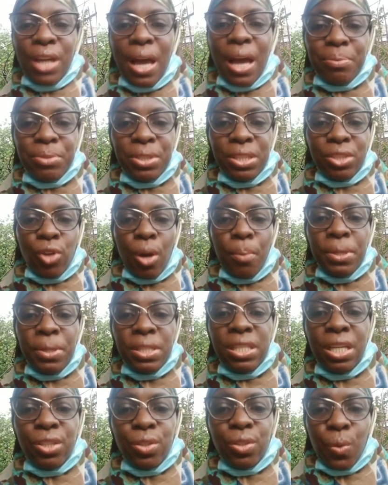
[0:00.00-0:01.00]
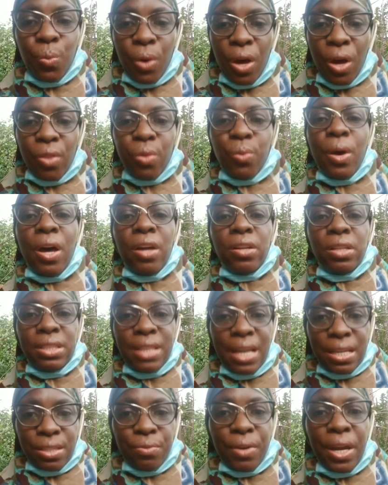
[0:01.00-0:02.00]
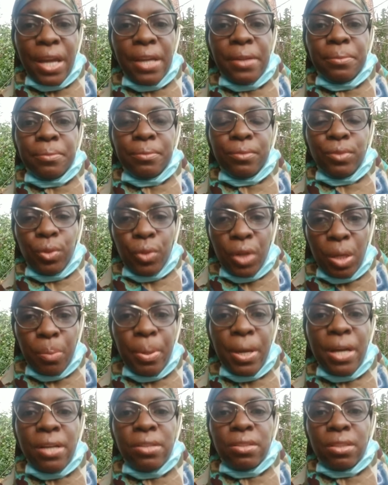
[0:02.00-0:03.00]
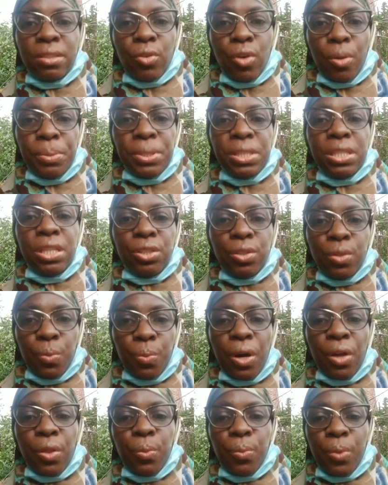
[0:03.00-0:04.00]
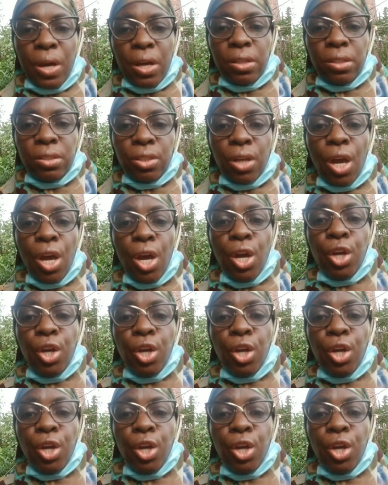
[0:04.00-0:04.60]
Yep, she's going to be teaching wealth wellness. That's right. Lori Pelzer going to be teaching wealth wellness.